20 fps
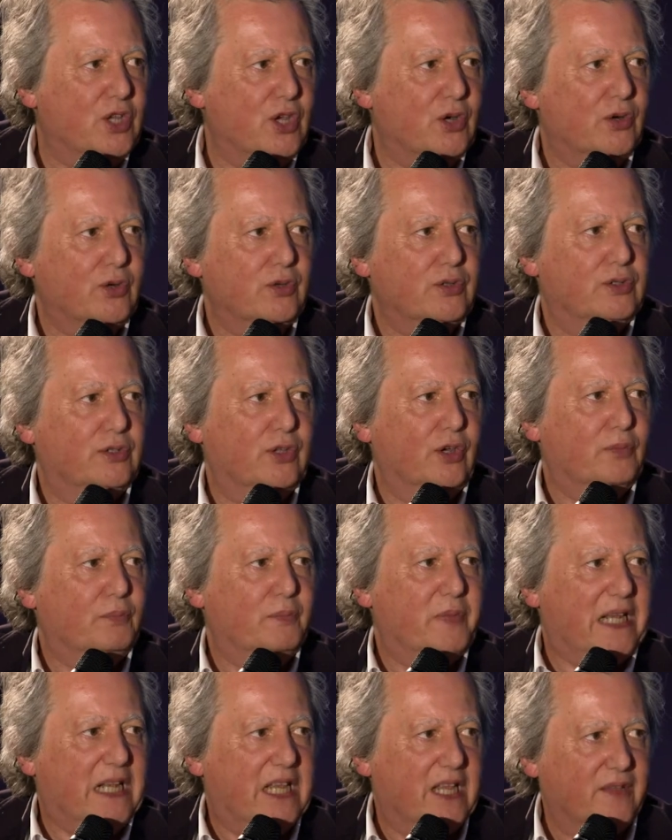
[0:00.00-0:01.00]
news, don't
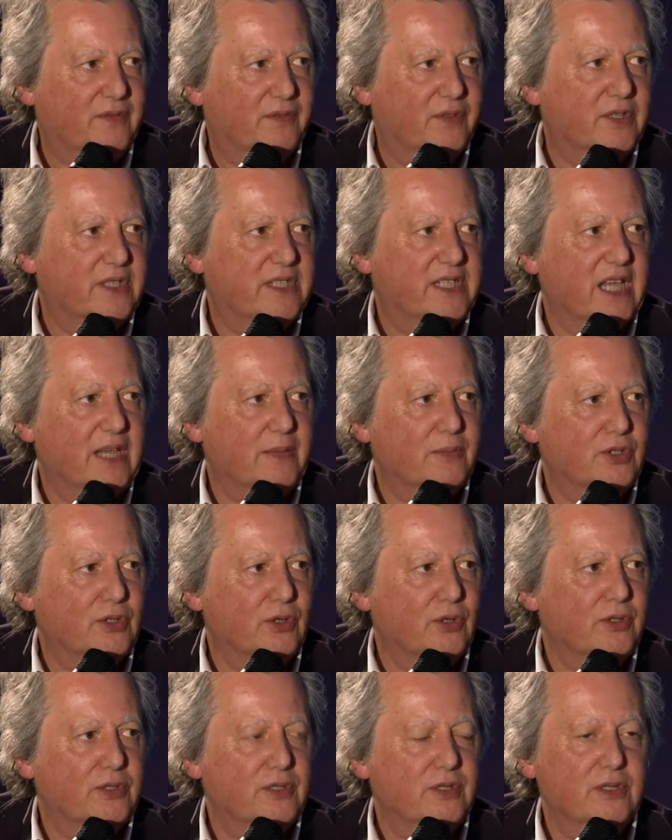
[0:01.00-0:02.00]
believe the same
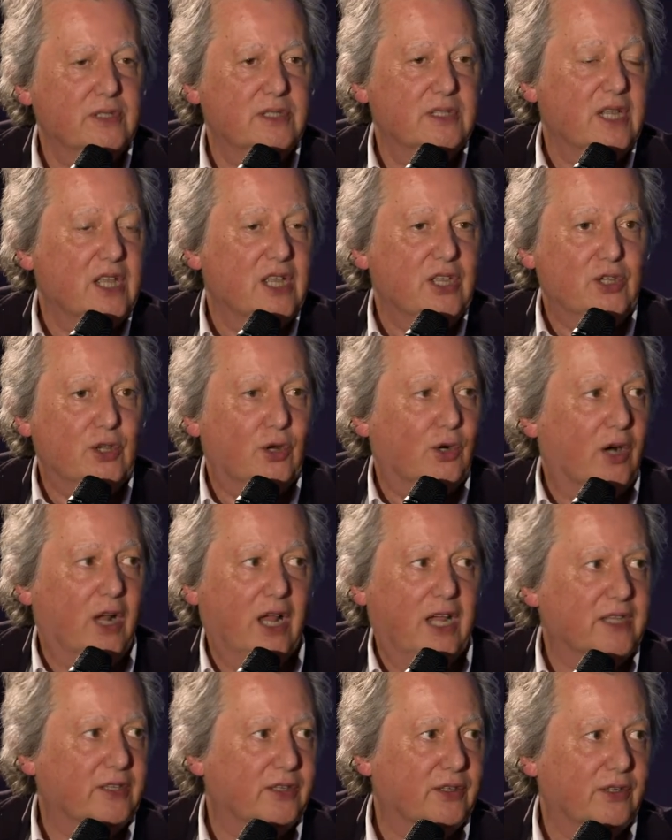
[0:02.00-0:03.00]
sources. You're
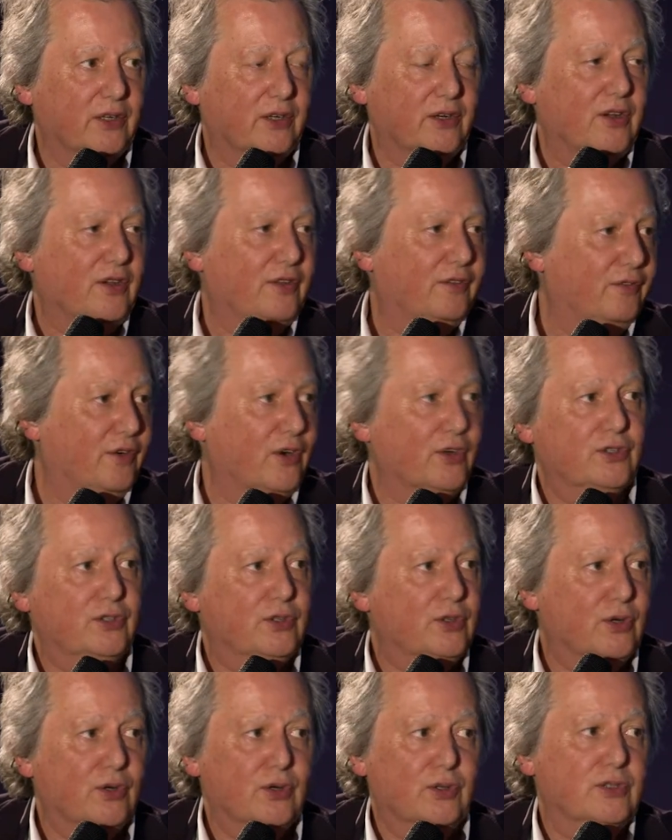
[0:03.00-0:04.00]
either Fox
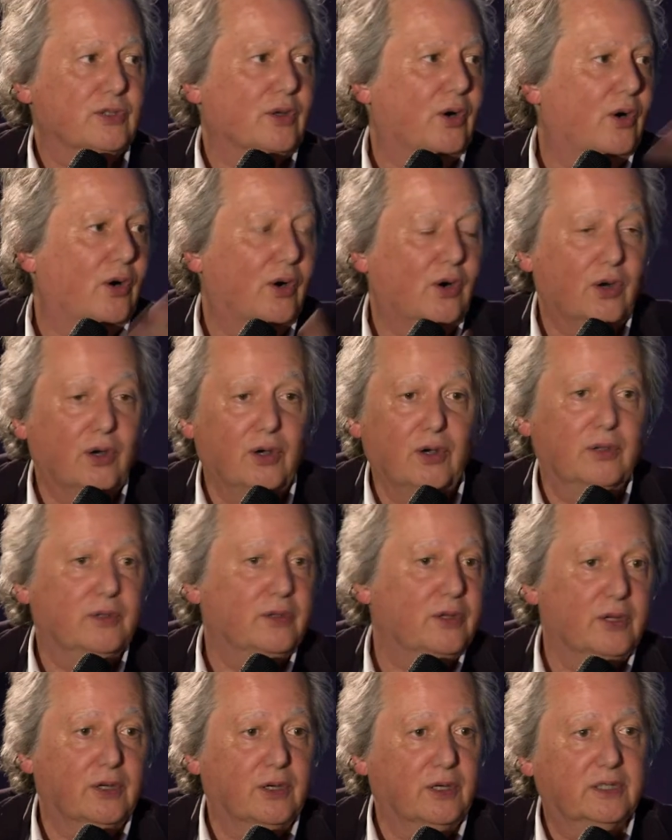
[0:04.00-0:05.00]
News or
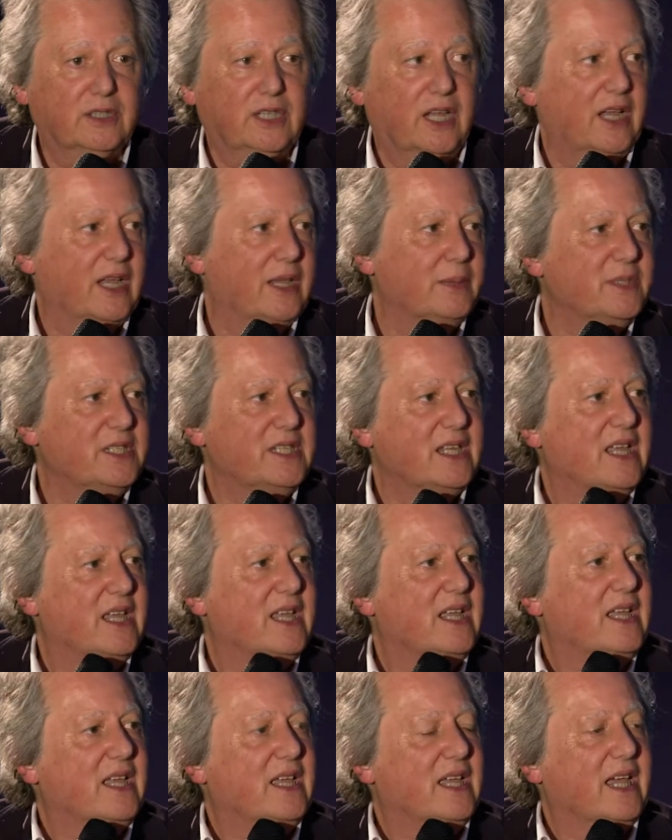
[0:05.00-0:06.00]
New York Times,
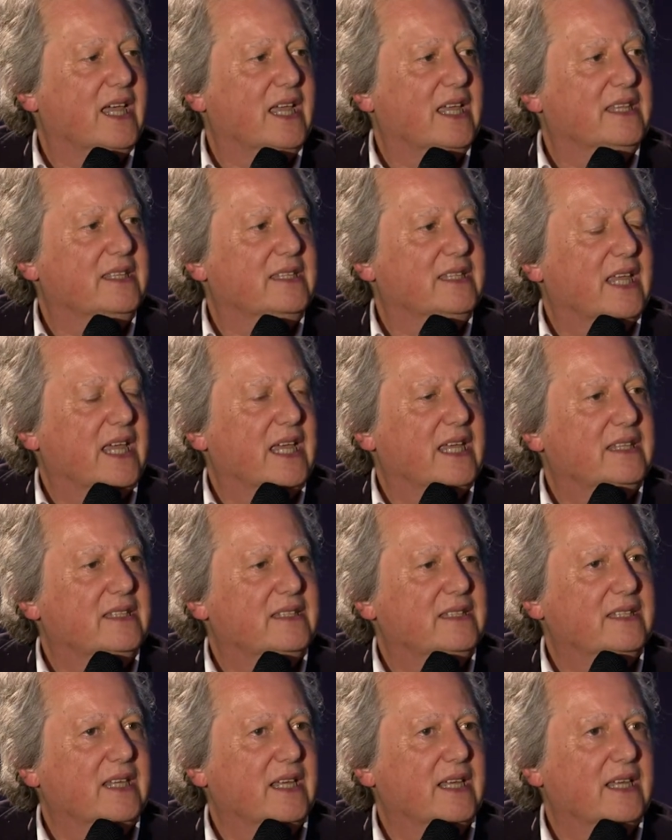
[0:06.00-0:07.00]
and
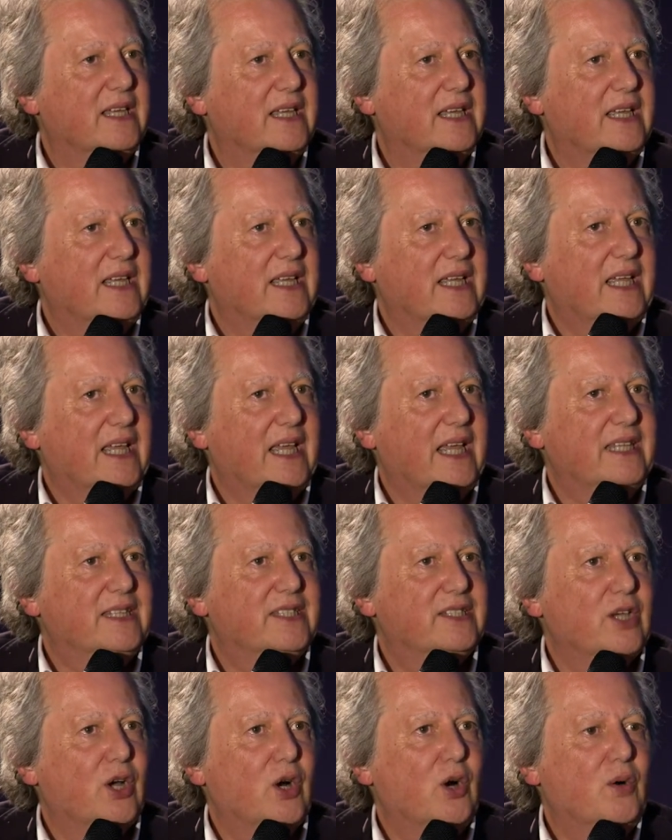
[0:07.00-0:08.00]

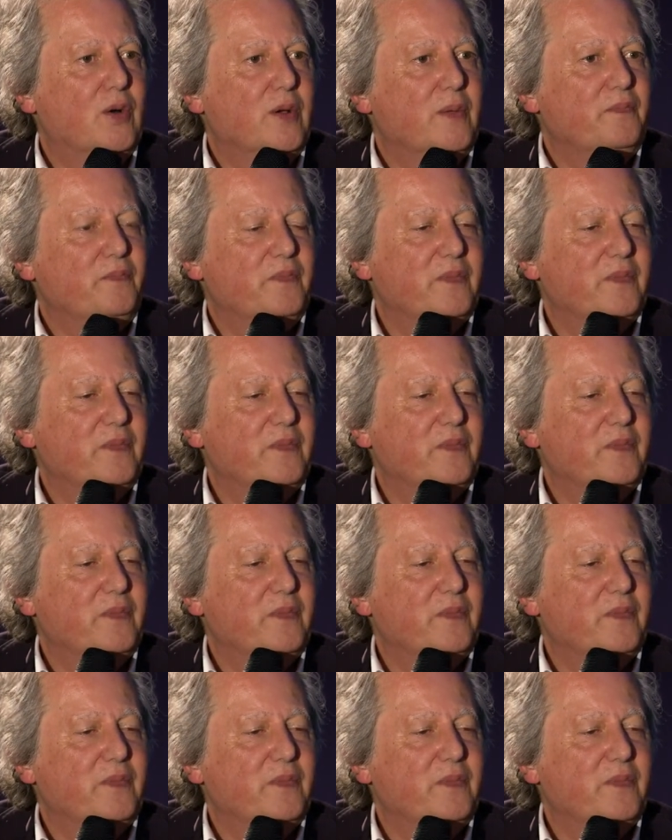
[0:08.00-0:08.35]
so